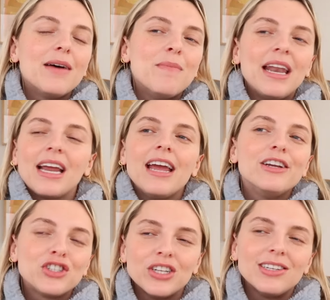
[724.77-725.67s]

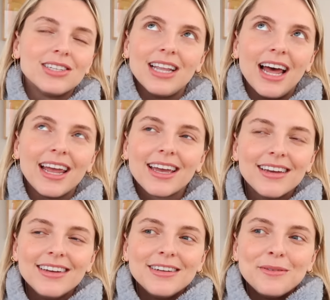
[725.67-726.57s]
medication to like
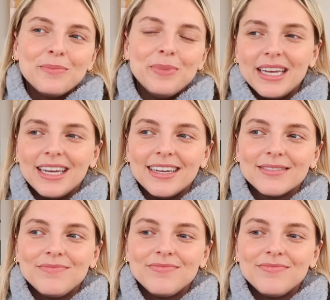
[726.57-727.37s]
be